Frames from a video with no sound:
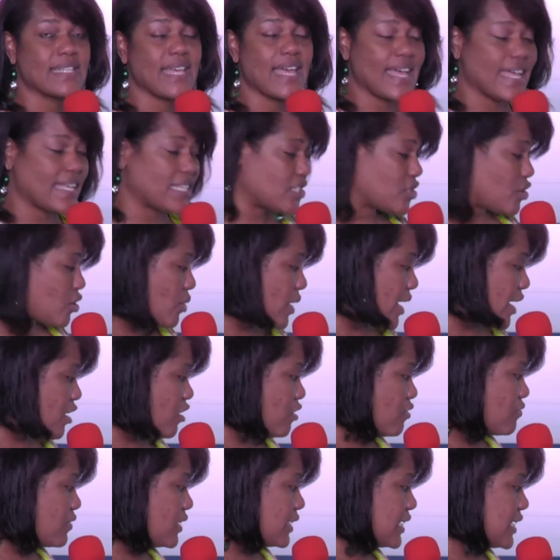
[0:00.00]

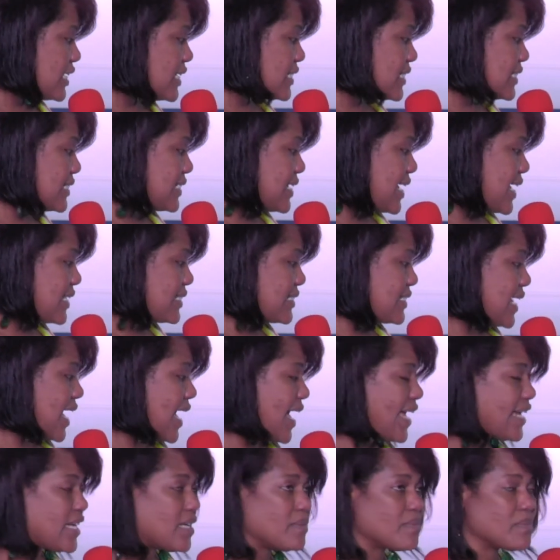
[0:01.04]
SOL release test
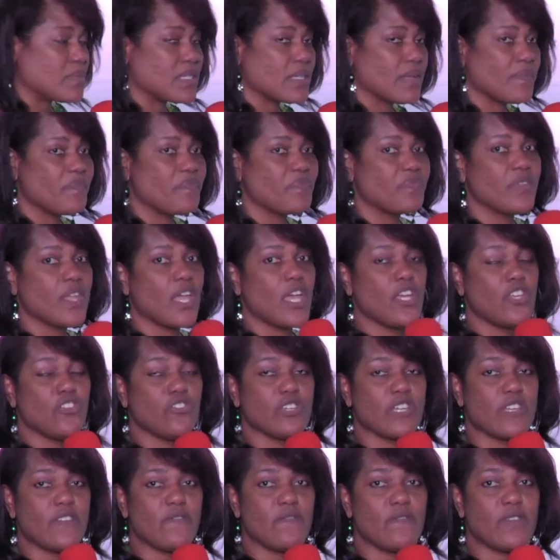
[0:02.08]
items. You
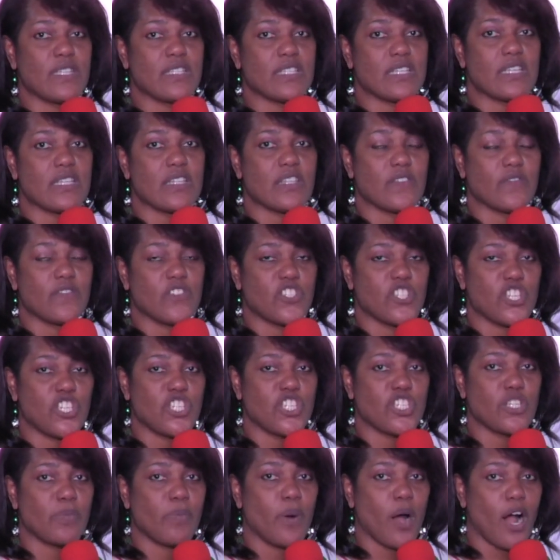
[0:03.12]
can visit the
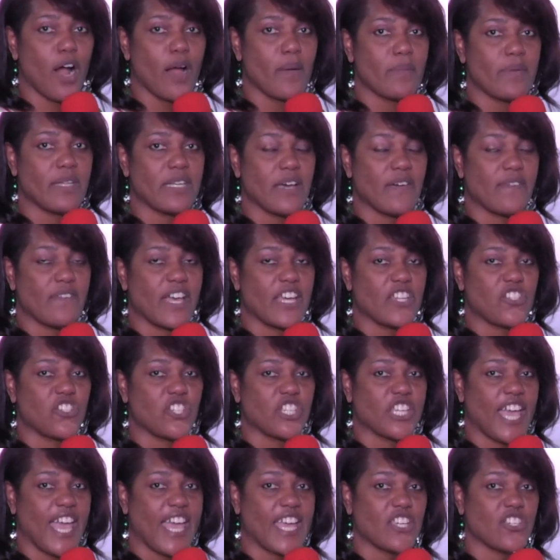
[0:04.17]
Virginia Department of
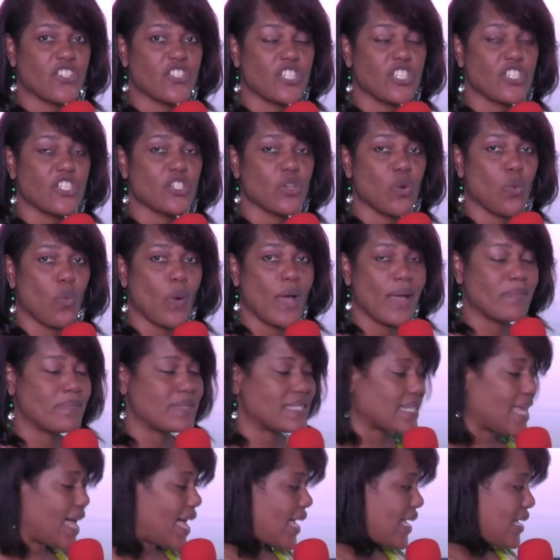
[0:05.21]
Education's
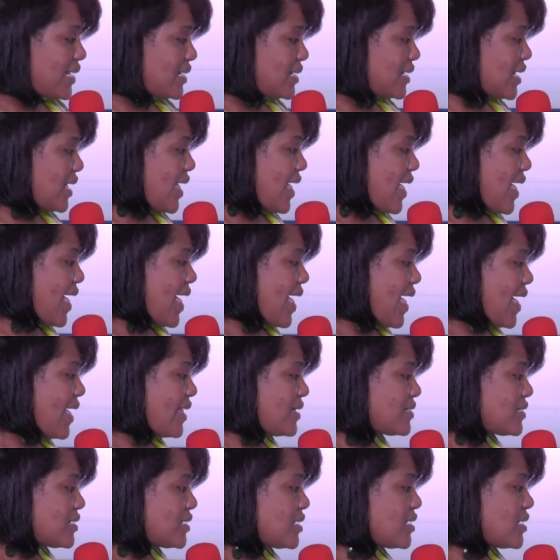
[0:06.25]
website
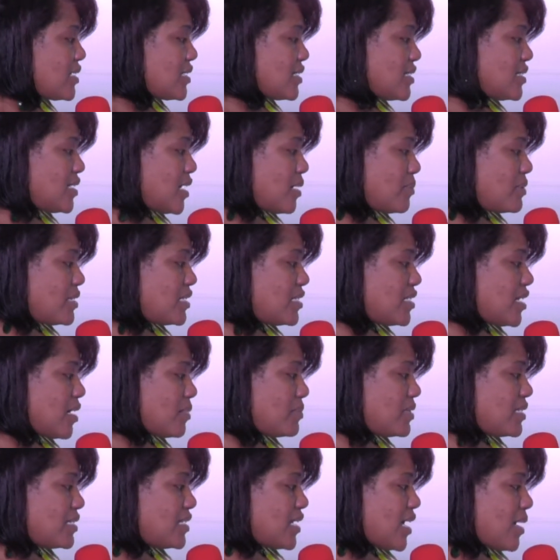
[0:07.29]
at
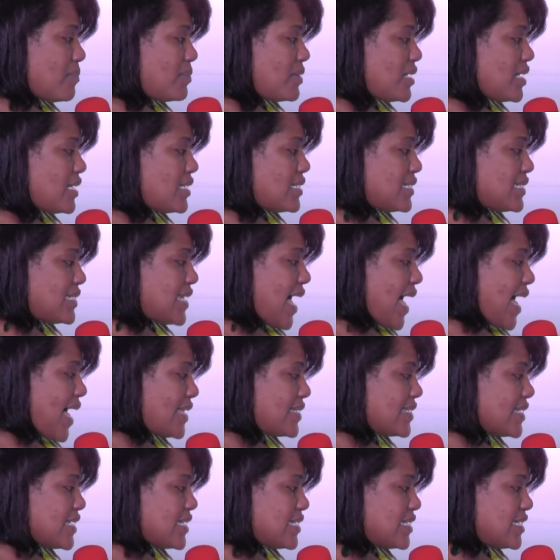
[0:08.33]

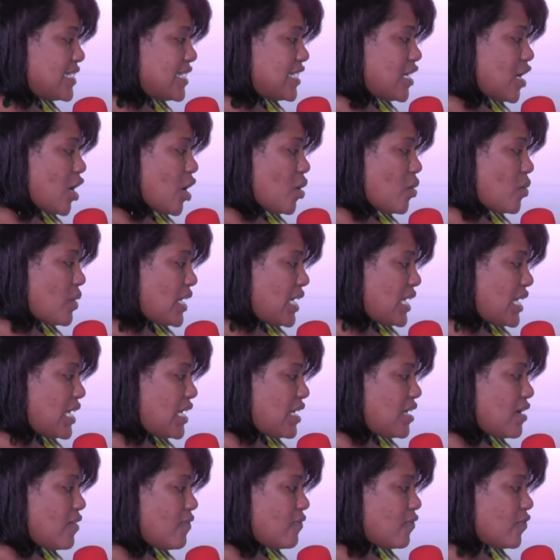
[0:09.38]

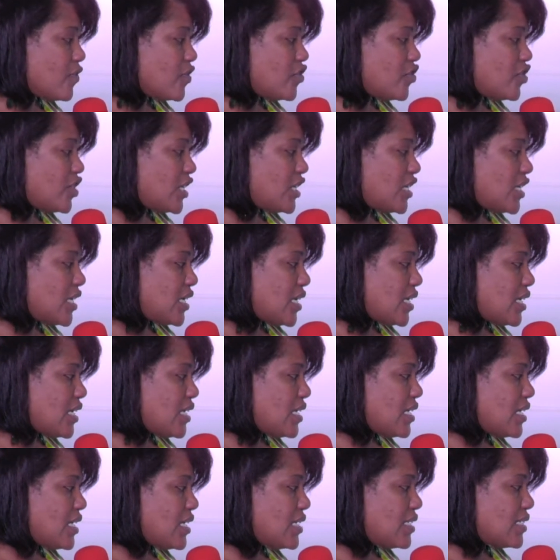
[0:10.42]

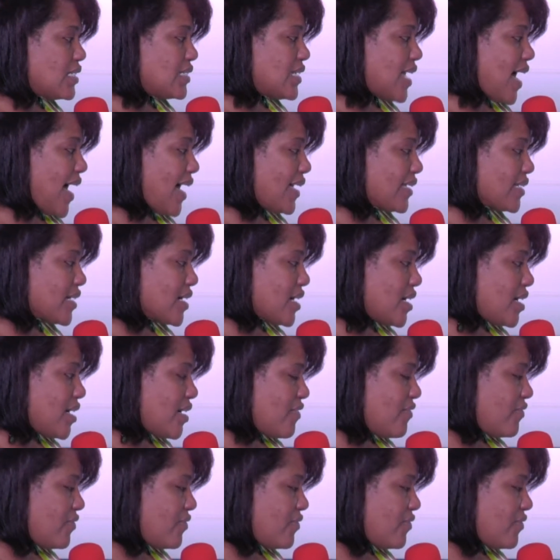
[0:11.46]
www.doevirginia.gov.